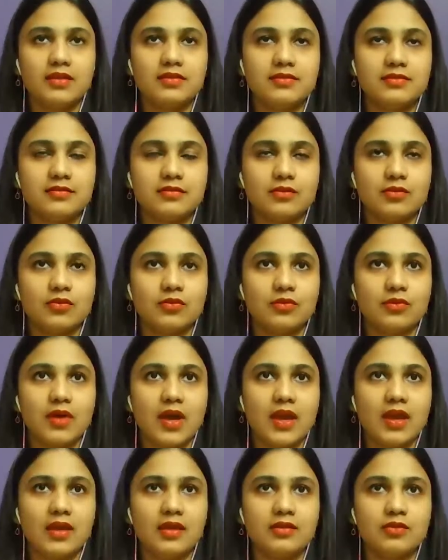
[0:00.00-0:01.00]

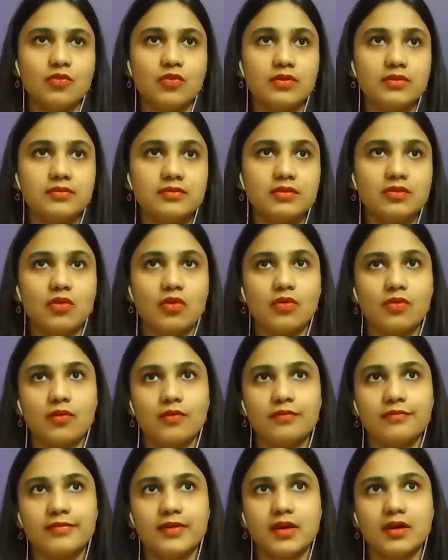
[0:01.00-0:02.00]
So I noticed a lot
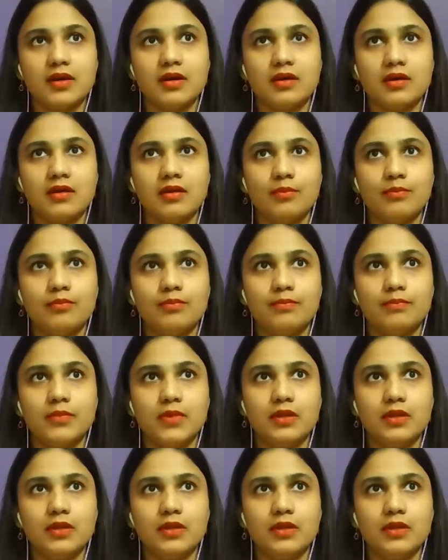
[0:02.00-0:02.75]
of